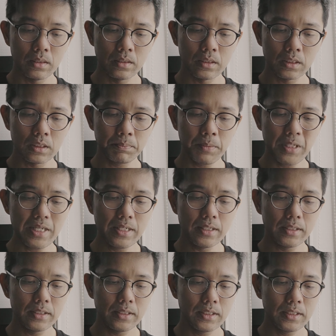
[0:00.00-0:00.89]

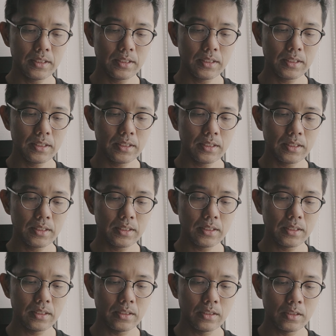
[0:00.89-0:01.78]
Speak,
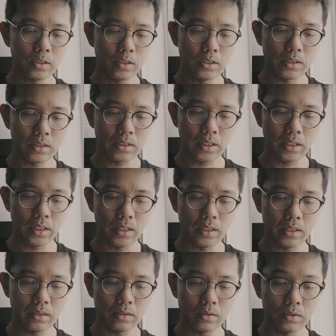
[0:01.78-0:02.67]
she
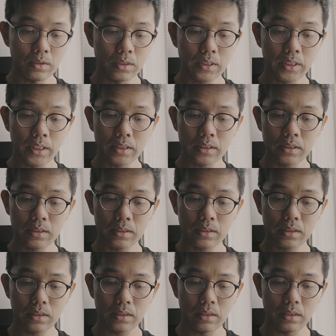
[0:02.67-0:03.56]
said to test
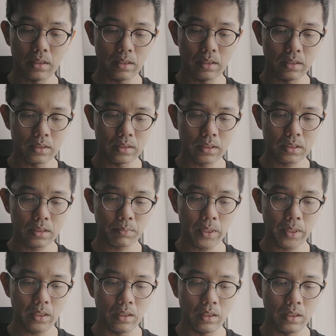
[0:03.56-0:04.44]
the
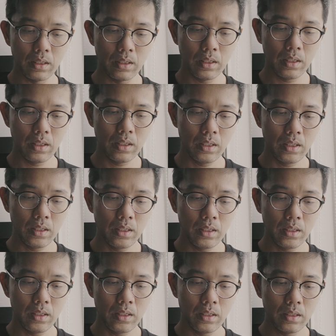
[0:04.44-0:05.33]
spell.
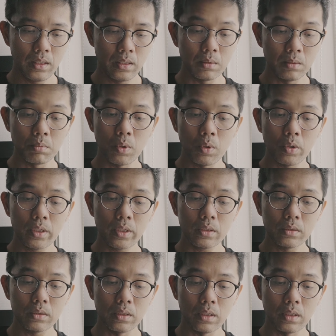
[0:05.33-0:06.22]
The boy
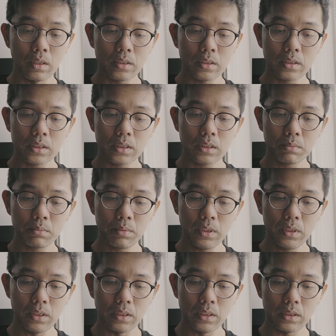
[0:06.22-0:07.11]
could not
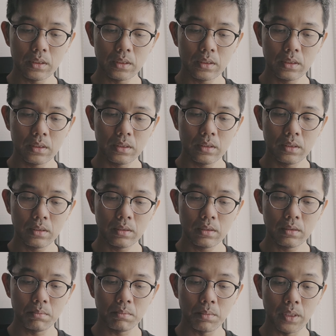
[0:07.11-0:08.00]
speak,
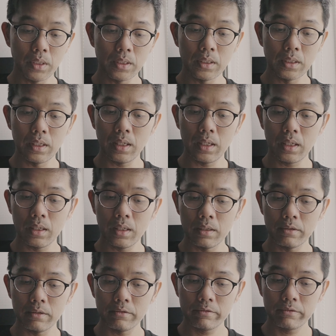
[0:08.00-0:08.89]
but he
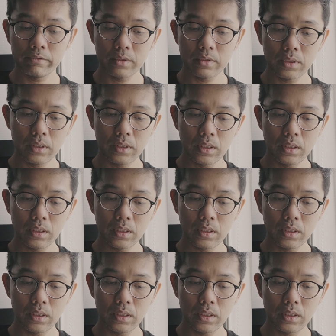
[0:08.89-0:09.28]
laughed.